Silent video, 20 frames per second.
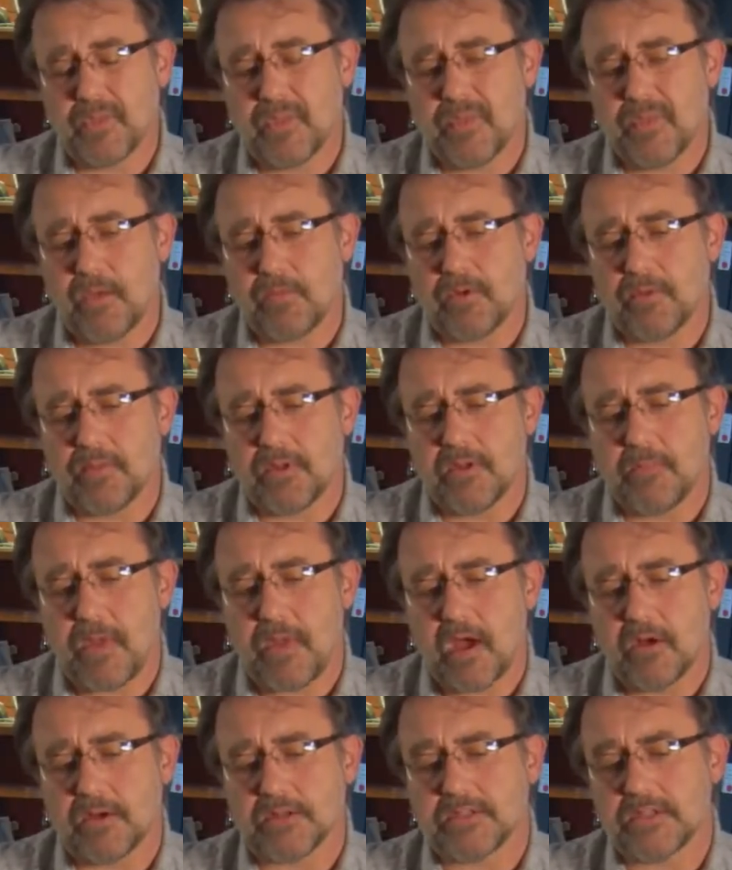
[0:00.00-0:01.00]
that would have been
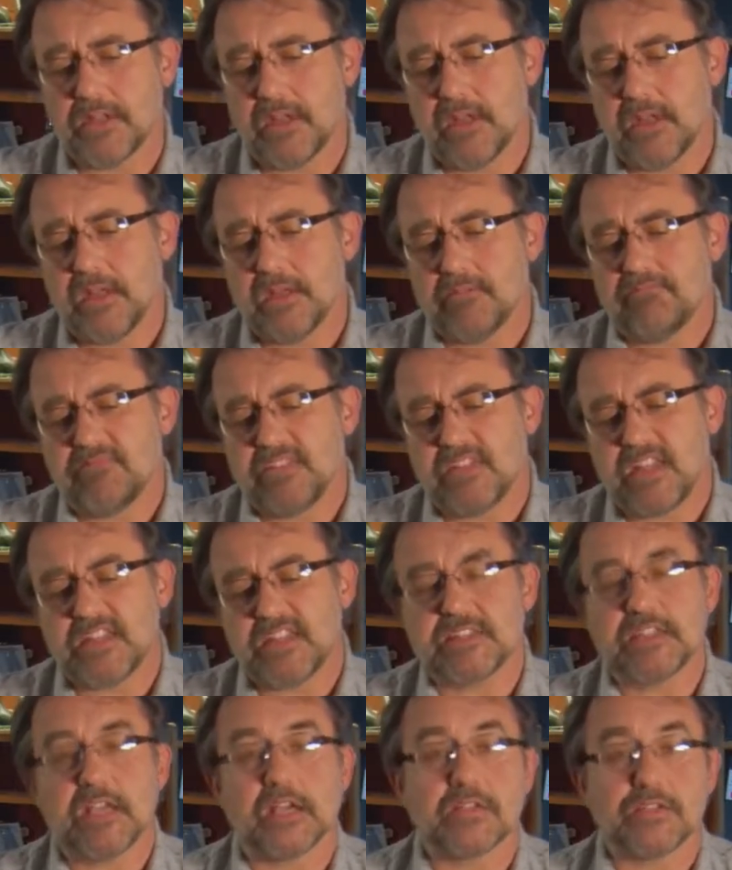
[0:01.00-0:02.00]
about
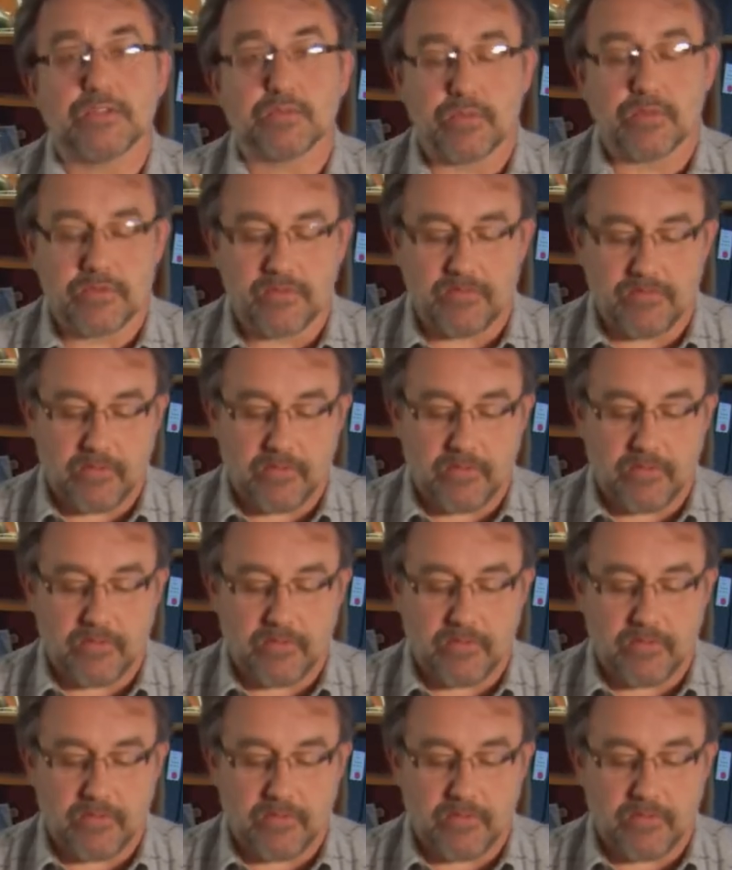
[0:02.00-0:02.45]
10 seconds worth of